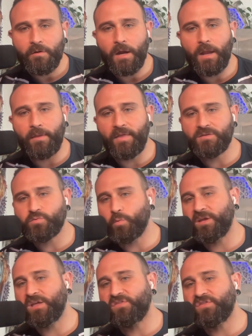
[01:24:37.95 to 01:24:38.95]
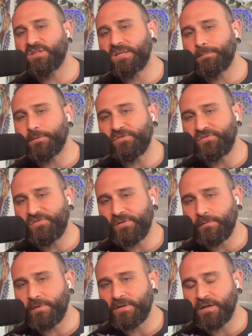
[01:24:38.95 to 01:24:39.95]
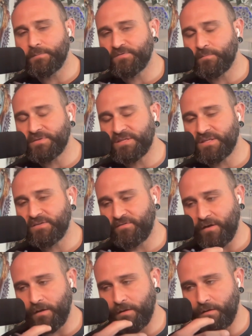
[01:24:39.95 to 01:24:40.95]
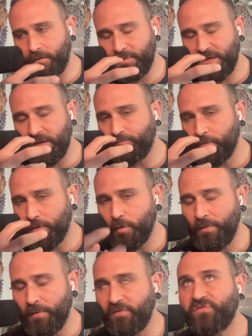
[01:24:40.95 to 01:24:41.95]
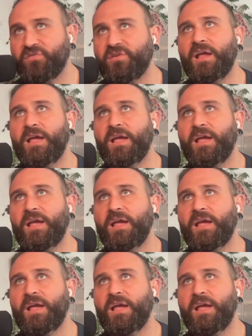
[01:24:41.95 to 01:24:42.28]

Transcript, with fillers: right? And that's where we get the deeper fulfillment. It comes from a sense of a uh, being of purpose.